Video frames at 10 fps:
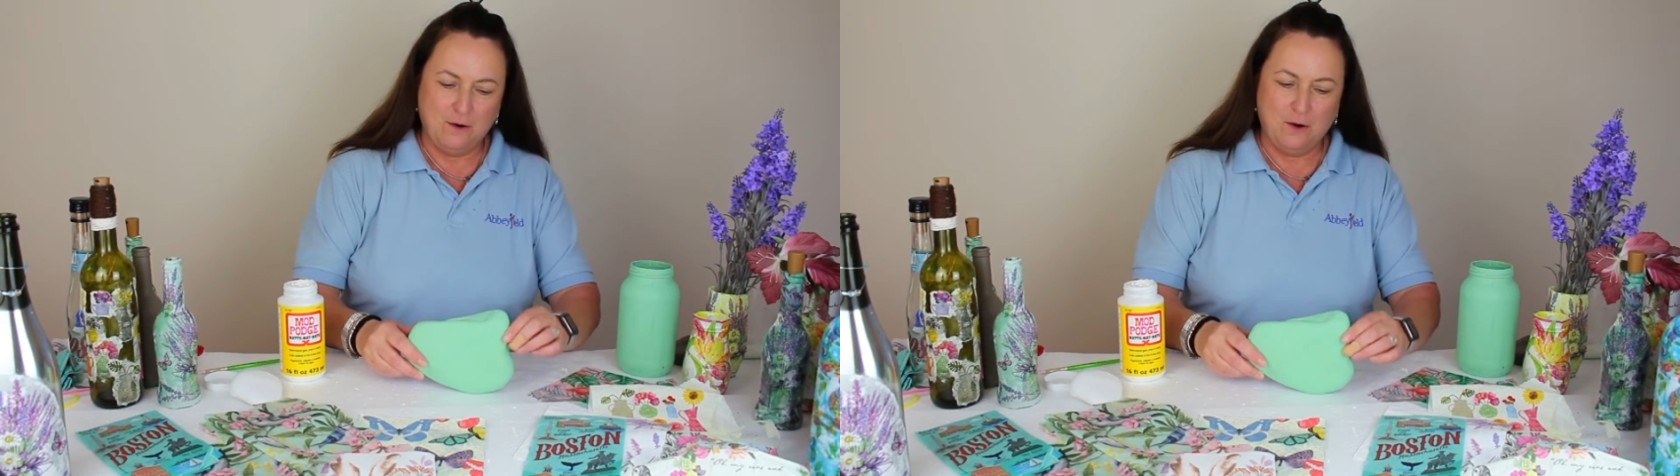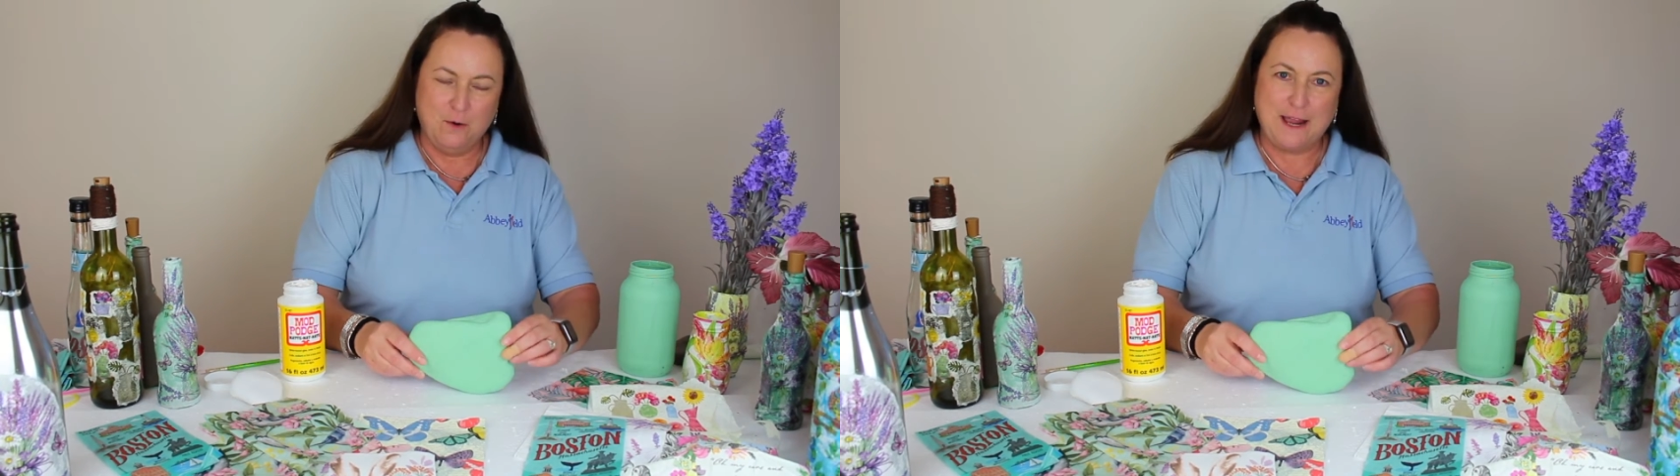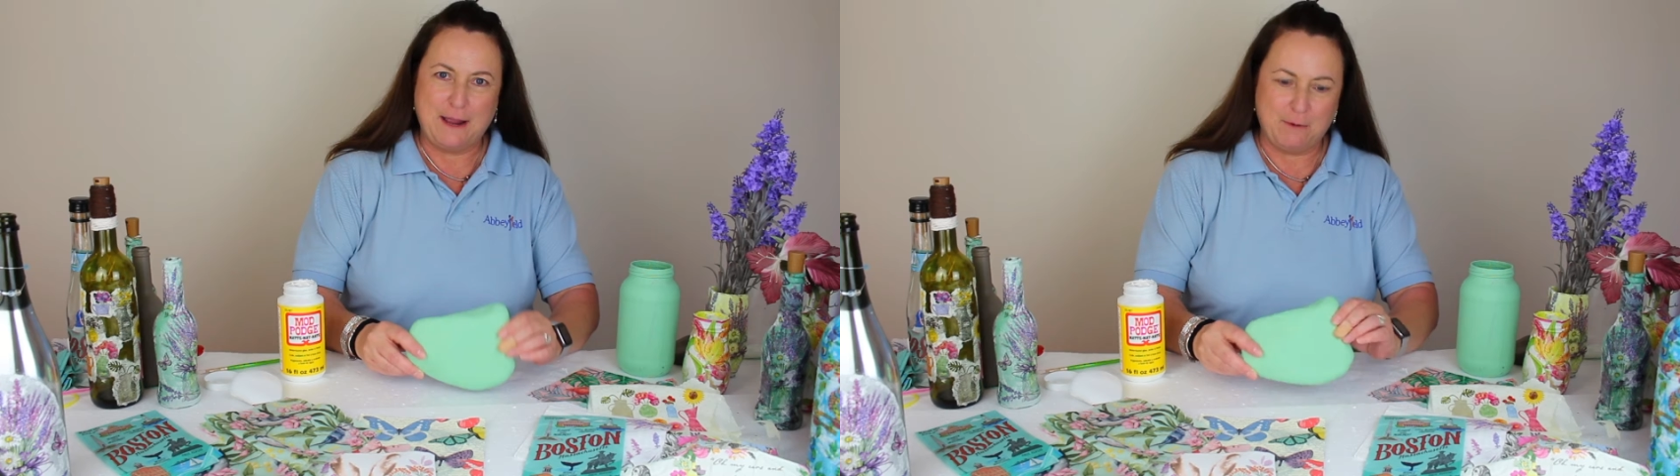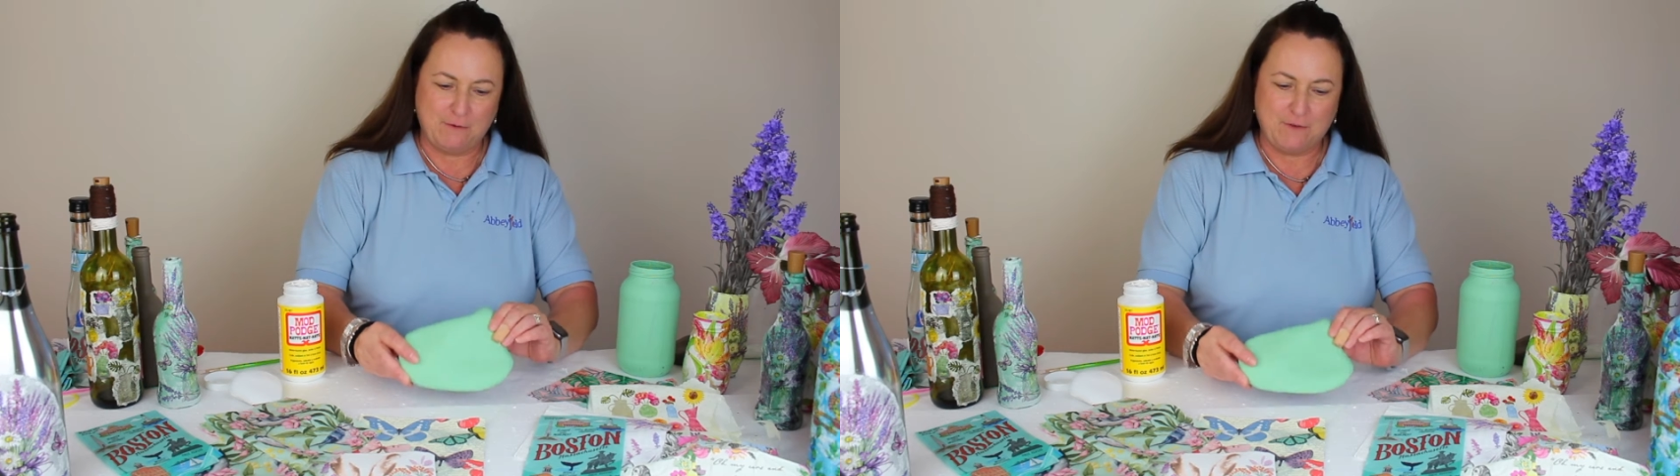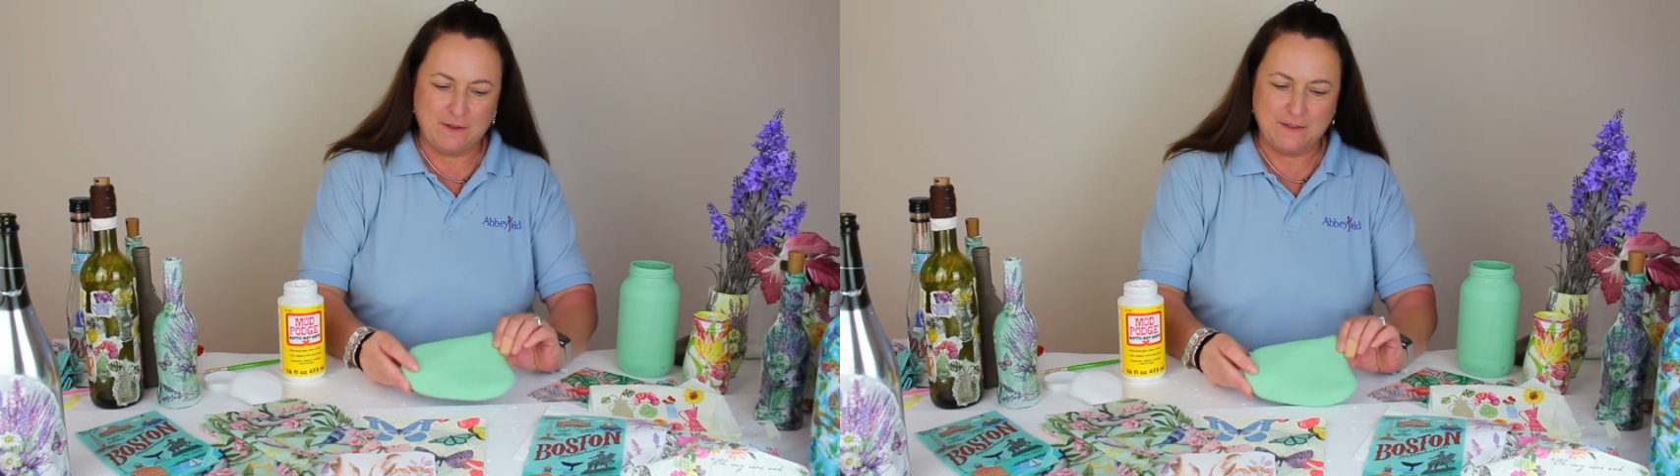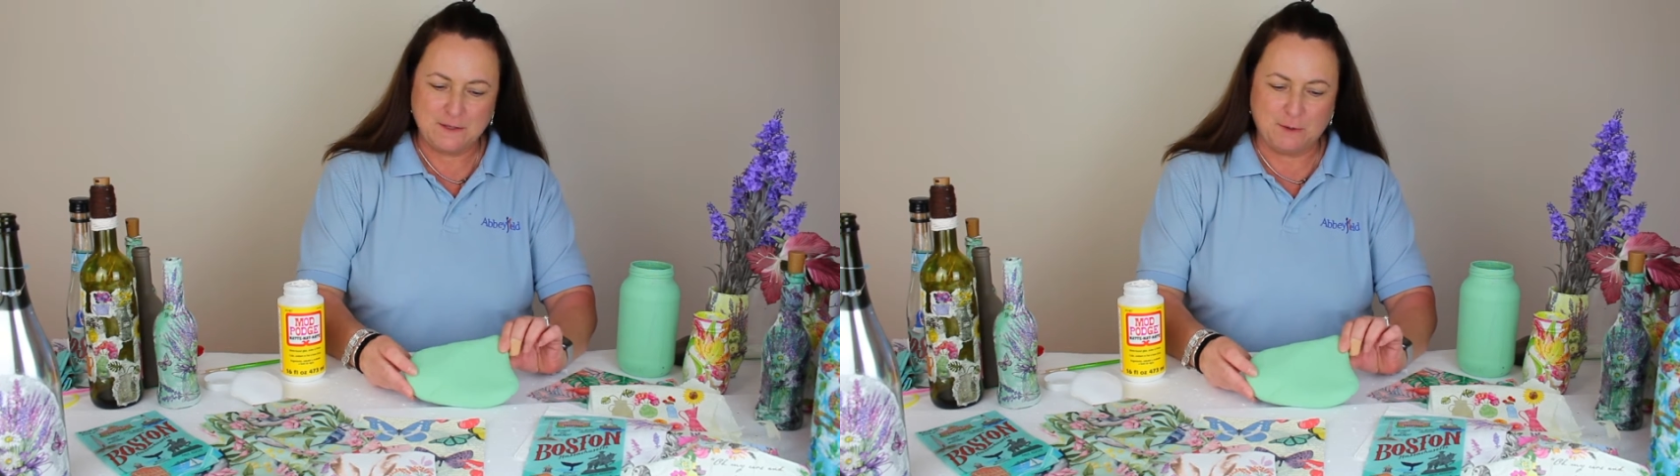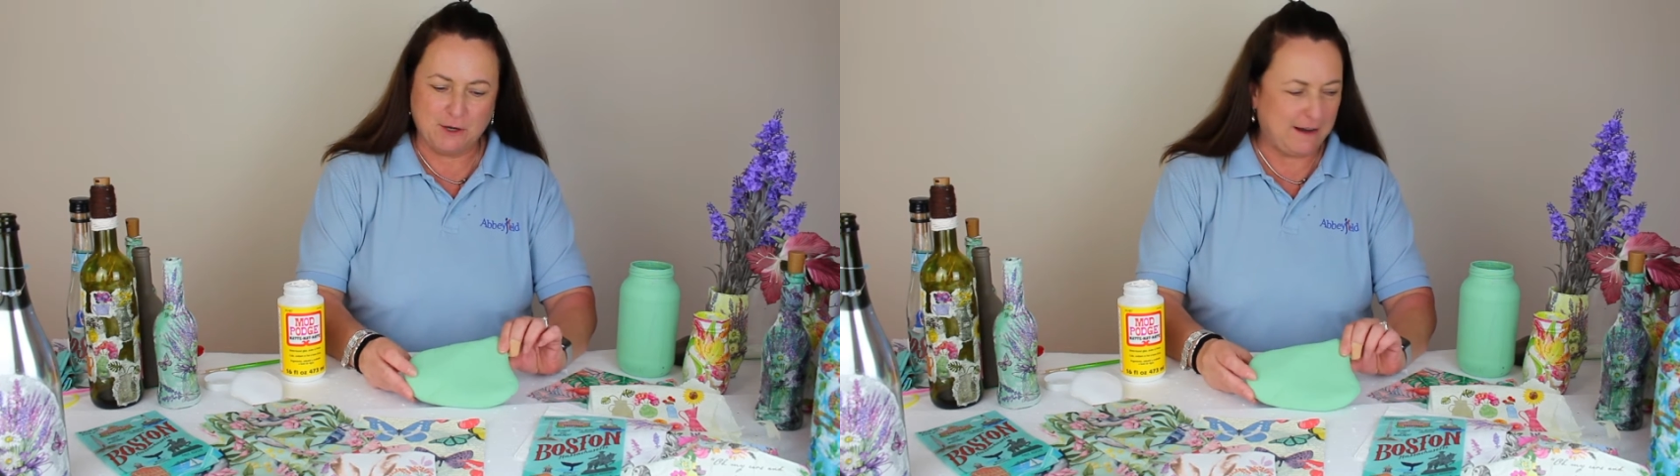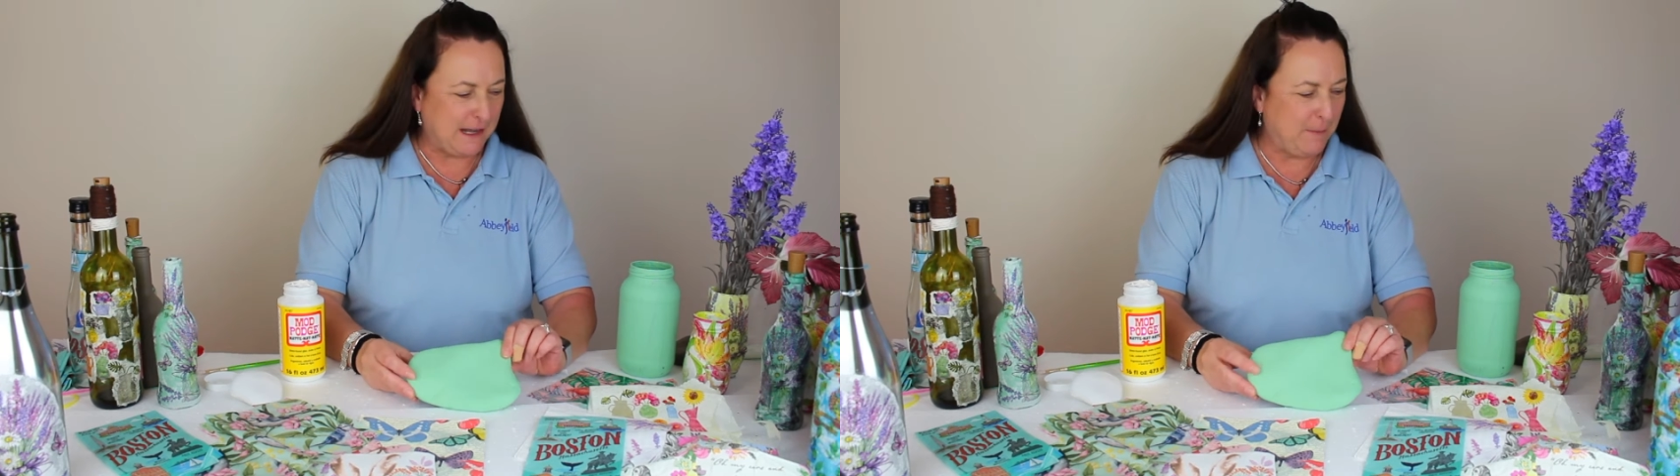Okay, we've this one
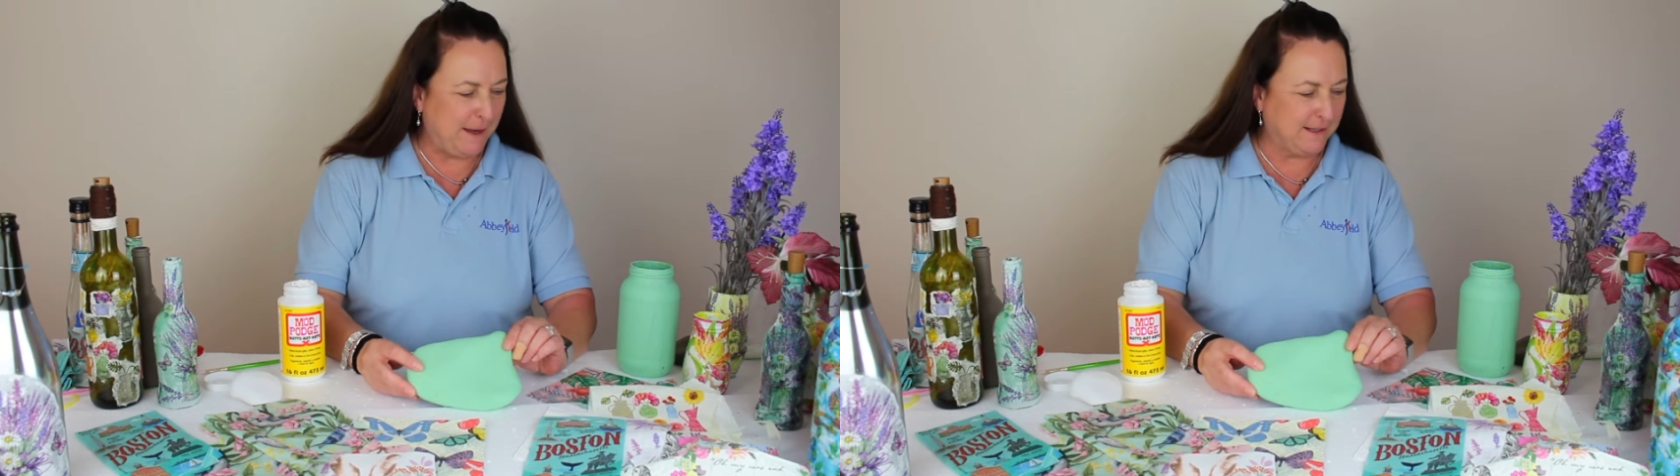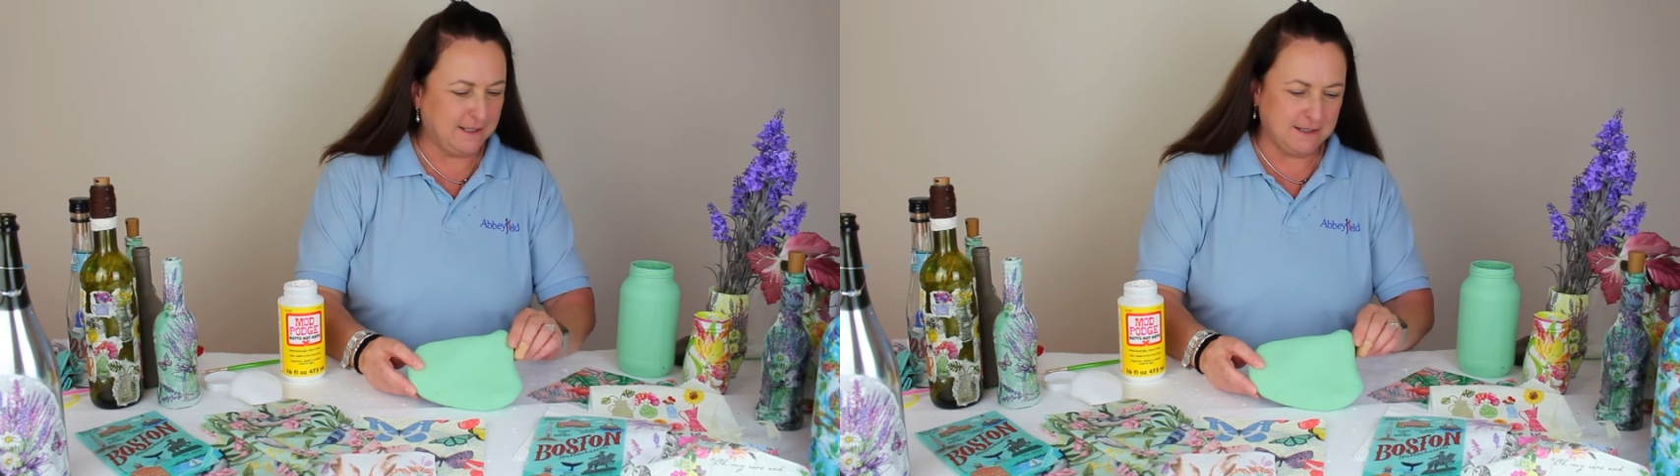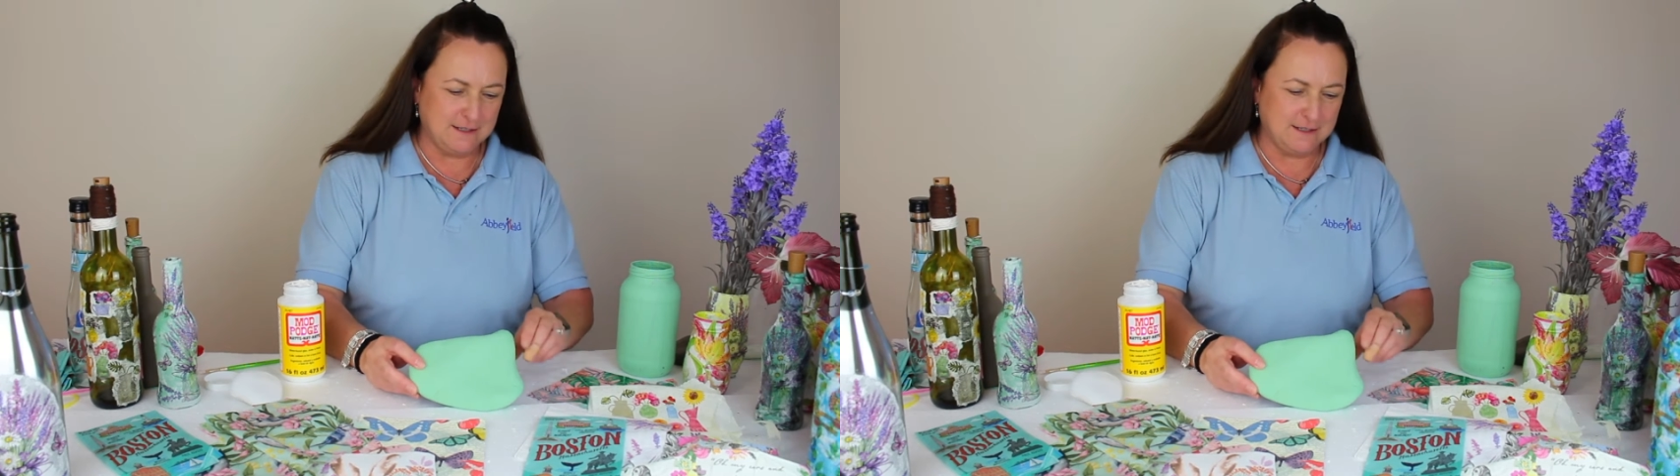already painted.